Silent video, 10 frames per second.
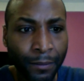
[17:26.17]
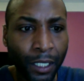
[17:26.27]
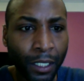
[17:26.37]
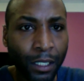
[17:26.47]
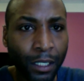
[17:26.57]

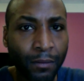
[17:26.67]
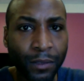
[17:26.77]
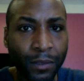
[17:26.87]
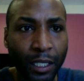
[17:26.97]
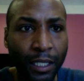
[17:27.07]

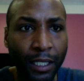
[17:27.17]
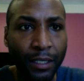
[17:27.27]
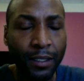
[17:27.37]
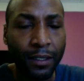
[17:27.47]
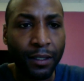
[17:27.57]
Let's
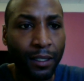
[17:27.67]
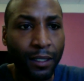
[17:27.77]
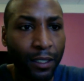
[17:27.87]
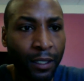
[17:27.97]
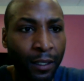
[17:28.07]

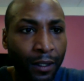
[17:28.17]
see.